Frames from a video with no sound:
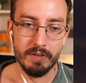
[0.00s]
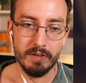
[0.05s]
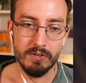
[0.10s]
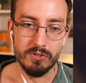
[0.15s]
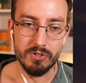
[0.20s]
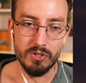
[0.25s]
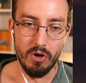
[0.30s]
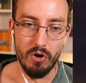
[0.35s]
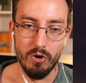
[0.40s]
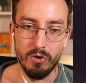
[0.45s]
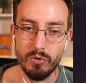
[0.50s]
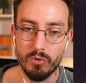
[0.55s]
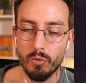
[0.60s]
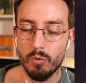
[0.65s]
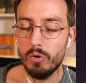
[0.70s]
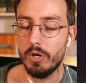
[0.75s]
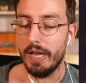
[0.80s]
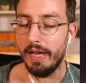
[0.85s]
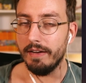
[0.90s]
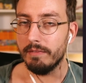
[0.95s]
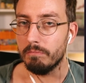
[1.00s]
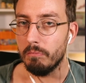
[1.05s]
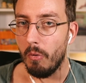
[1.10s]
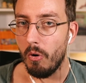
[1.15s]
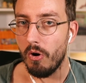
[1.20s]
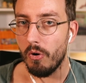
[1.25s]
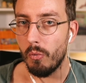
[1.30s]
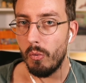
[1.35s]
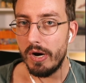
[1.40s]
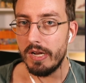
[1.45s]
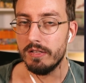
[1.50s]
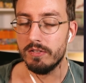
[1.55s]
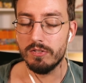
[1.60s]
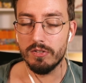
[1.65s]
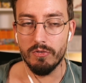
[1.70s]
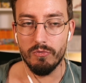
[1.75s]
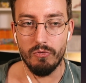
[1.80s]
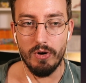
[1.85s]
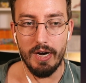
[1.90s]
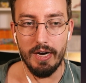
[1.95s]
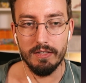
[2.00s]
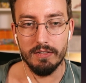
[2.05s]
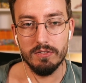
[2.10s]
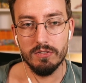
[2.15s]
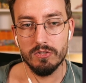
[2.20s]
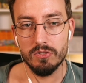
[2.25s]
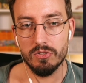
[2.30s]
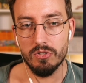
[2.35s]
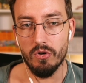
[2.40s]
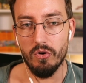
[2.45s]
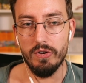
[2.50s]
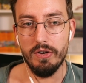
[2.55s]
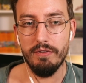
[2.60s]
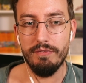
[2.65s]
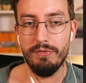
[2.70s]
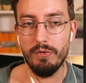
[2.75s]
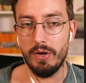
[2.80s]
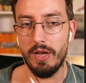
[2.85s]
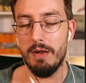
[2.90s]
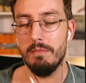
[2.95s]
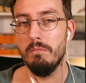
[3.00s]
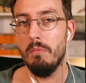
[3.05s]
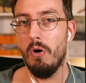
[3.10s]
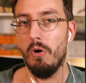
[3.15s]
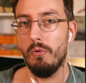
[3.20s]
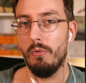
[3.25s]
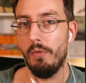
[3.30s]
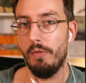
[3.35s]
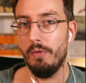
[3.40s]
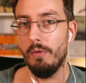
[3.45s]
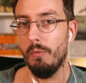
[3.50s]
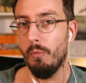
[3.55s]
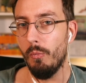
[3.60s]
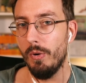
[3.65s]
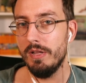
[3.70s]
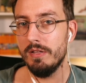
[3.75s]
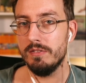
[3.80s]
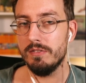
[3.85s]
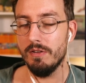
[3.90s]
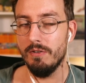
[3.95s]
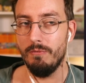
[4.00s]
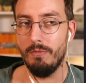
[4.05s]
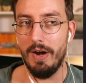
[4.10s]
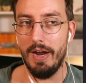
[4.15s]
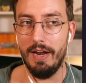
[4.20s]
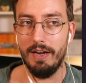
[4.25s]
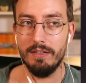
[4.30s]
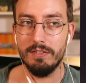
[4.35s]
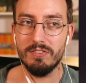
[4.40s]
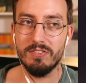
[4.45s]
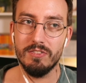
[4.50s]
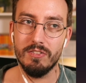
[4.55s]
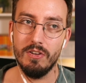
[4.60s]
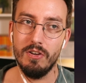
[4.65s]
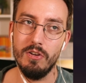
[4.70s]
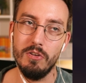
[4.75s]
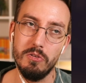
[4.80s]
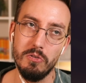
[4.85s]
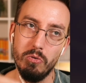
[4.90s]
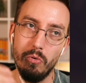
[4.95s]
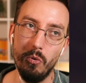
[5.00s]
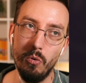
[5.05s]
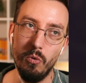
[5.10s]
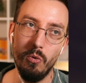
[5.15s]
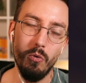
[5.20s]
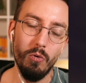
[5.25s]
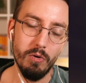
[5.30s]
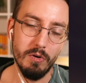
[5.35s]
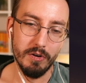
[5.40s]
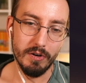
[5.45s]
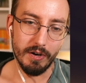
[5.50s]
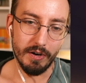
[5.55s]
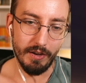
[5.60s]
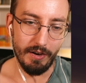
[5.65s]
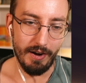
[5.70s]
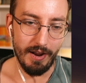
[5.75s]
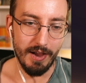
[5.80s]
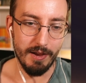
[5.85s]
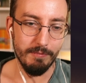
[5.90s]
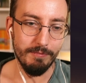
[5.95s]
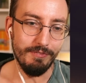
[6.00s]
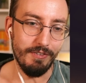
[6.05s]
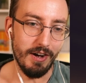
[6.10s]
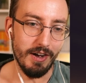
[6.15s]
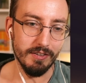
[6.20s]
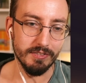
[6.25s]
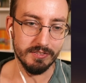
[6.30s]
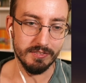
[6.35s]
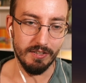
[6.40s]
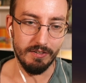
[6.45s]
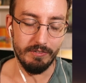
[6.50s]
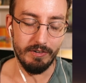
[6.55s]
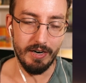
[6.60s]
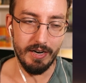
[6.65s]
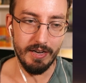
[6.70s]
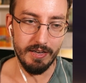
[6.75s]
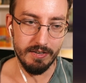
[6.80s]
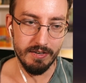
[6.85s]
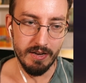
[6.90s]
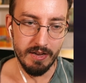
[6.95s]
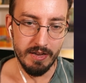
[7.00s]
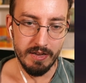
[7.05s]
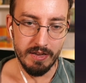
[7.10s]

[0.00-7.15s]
So you get more wins in rank. So, and if you get more wins in ranks, you climb faster, right?